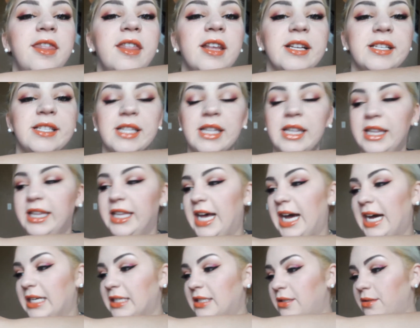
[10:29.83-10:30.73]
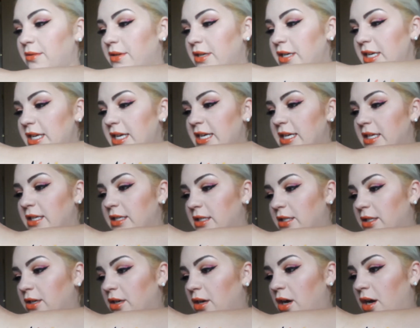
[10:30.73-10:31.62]
This last one
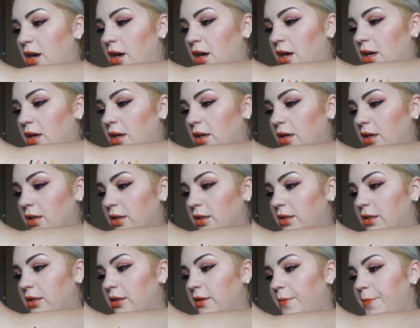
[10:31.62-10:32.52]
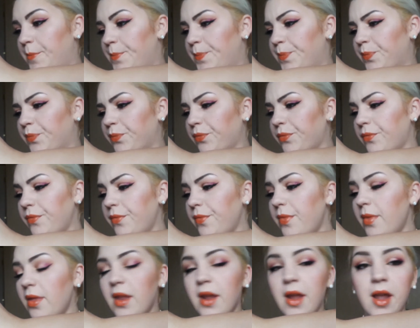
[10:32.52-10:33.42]
is called
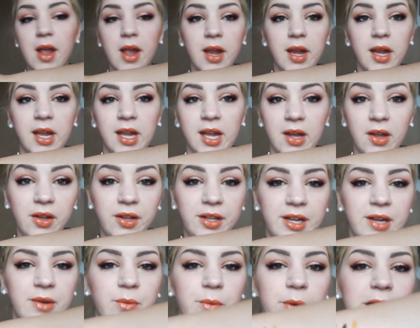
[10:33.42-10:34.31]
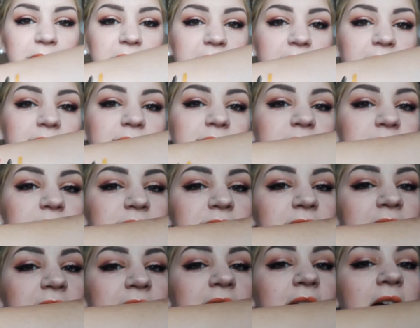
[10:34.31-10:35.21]
Gilded
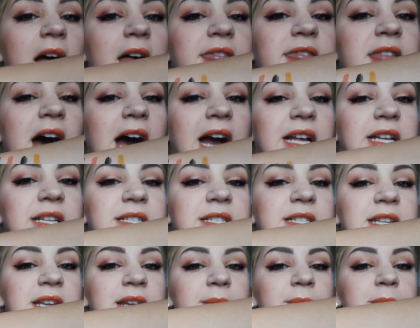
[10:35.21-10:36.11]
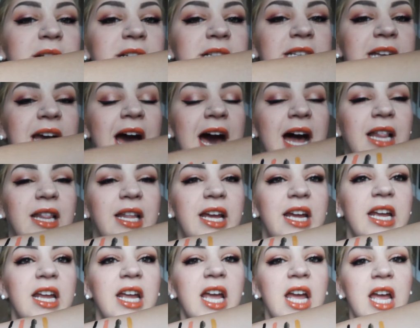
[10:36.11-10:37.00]
Wings, and that is the
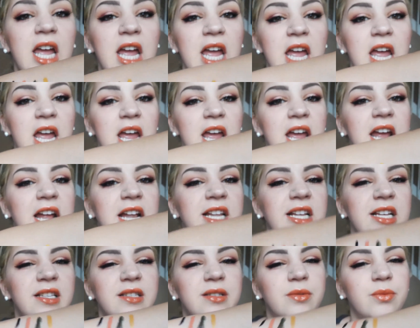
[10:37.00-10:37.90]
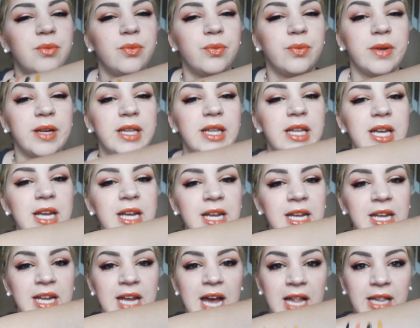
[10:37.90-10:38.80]
metallic. It is
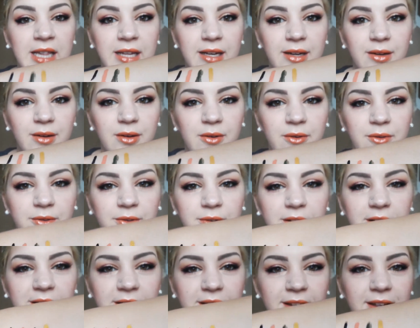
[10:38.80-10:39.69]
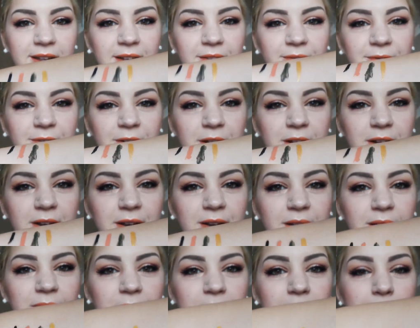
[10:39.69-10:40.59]
really yellow
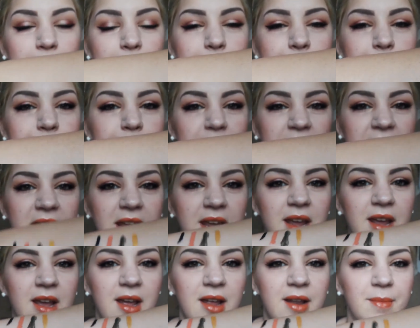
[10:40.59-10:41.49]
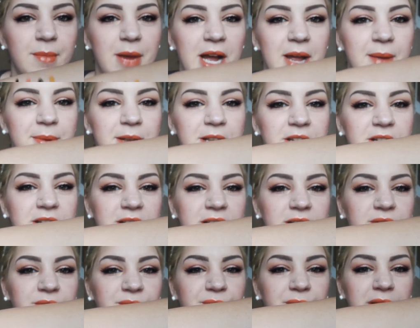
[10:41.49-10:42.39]
for me, in my opinion.
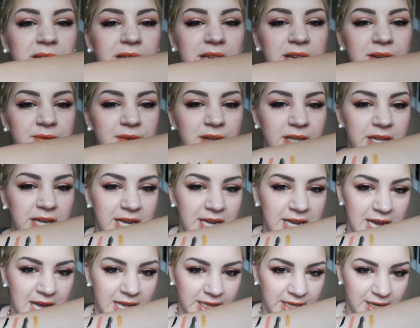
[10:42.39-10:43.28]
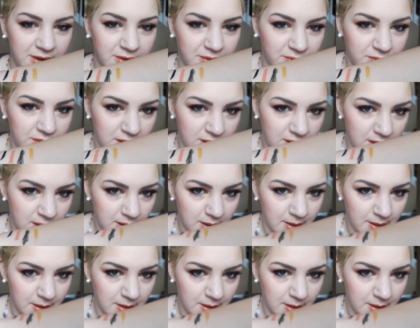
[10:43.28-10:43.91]
It's really, really yellow,